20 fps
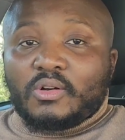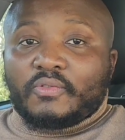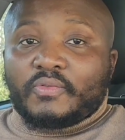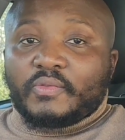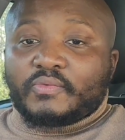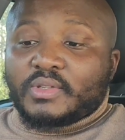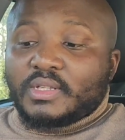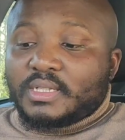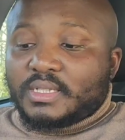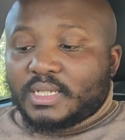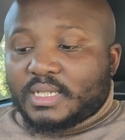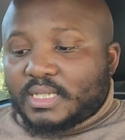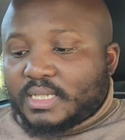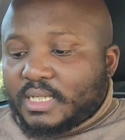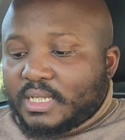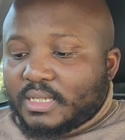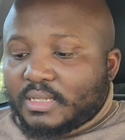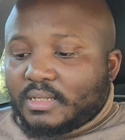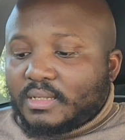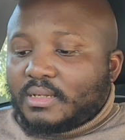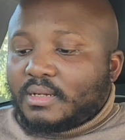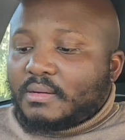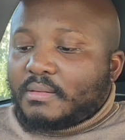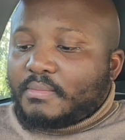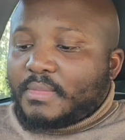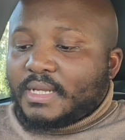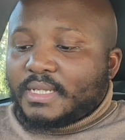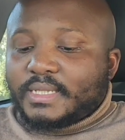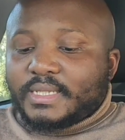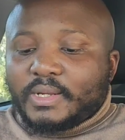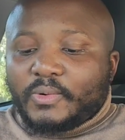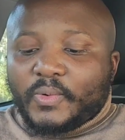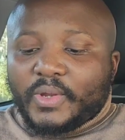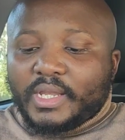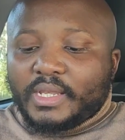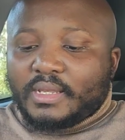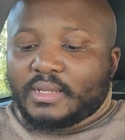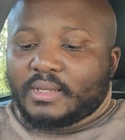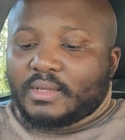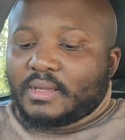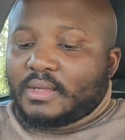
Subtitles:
15-16. Munster win.